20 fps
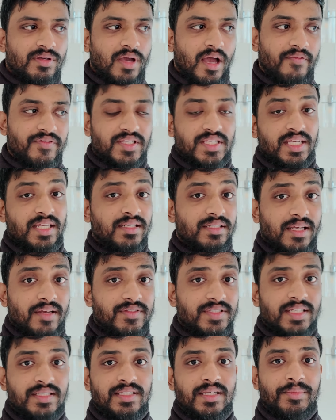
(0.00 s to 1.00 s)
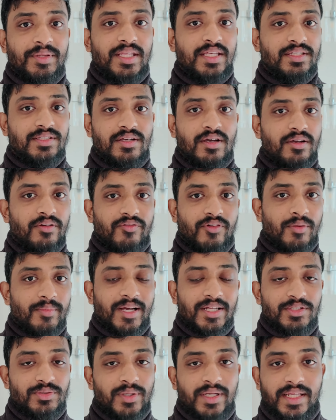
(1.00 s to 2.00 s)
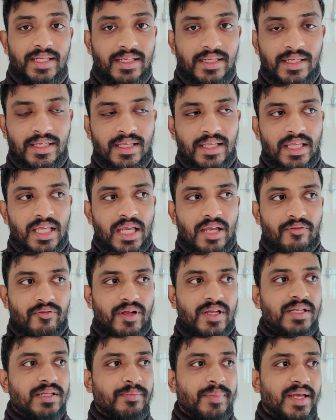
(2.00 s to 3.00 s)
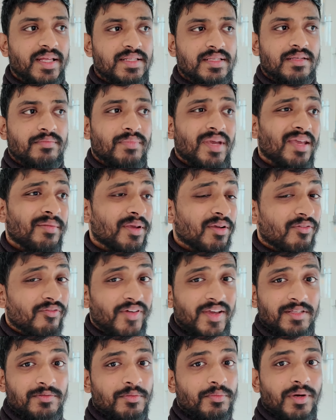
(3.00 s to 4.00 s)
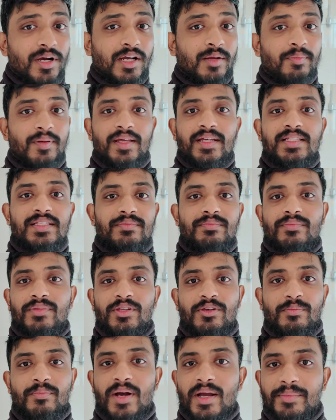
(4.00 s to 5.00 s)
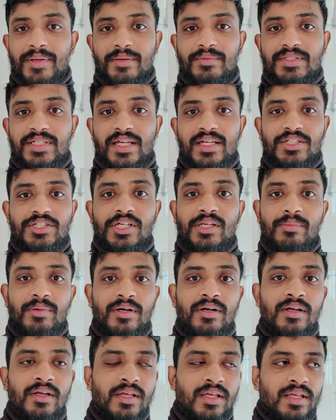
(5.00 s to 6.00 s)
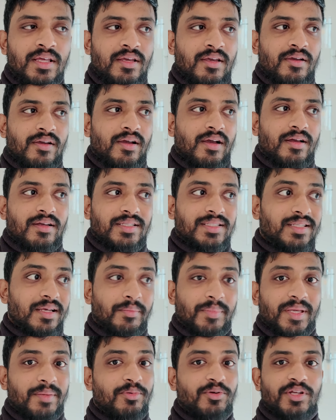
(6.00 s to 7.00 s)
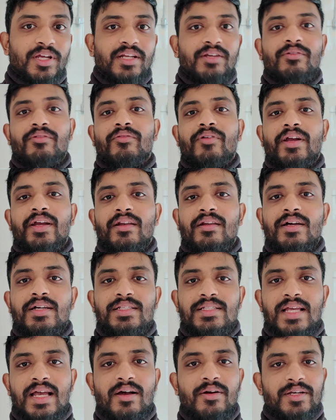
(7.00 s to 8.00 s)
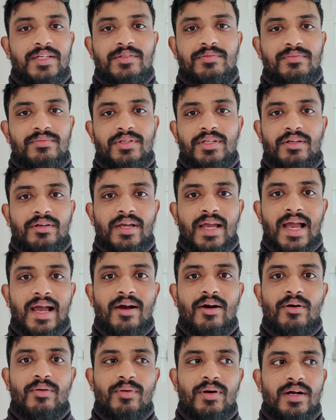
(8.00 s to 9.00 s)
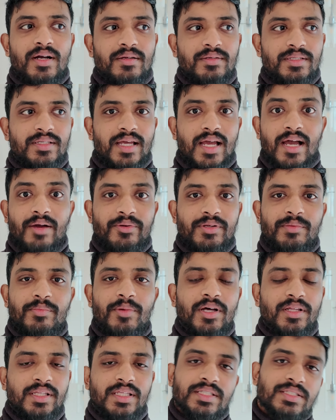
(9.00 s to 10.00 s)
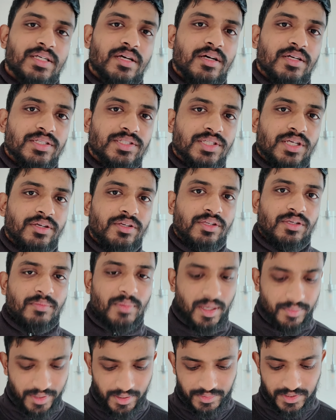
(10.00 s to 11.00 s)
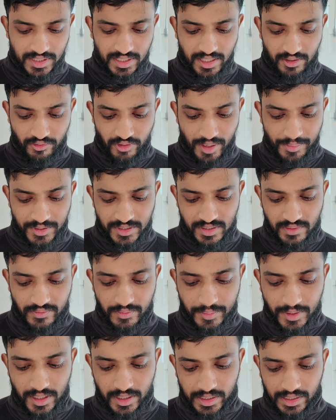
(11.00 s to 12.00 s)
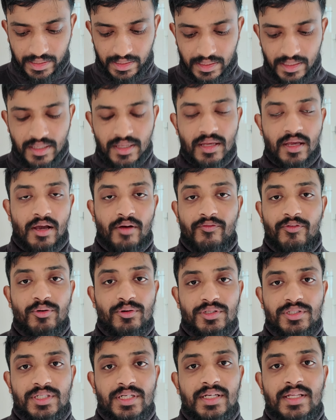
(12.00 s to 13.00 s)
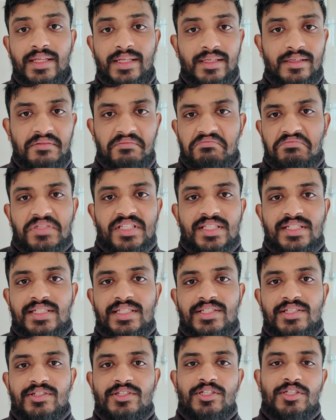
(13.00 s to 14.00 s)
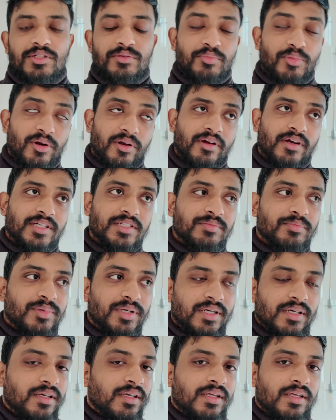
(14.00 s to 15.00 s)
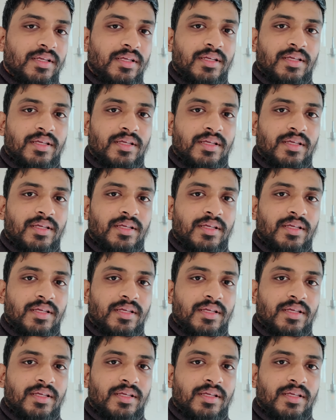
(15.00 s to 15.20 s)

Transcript: I've seen some of these go for about 20. It really depends. And maybe on Facebook Marketplace, you might be able to get it cheaper. Some people don't even realize how in demand these are. So you might be able to grab yourself a bargain. Unfortunately, it's a discontinued product, but